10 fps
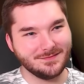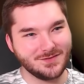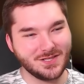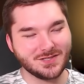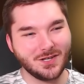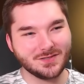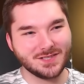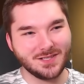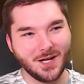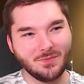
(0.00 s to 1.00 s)
Jigsaw's
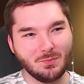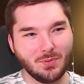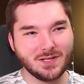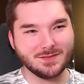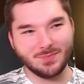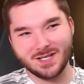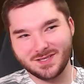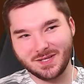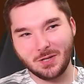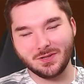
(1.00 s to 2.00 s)
done up the bu
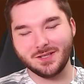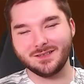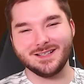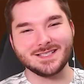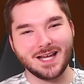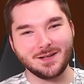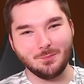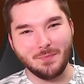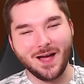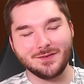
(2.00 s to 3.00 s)
budget though. Look, it's got a
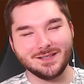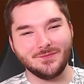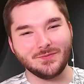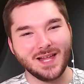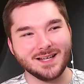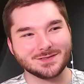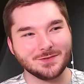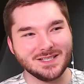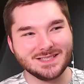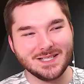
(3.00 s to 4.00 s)
mounted flat
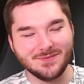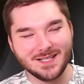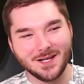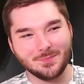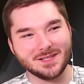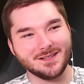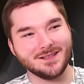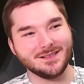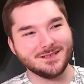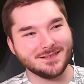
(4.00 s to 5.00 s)
screen T V up in
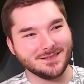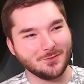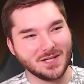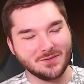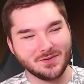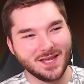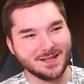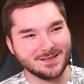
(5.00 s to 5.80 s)
the whatever that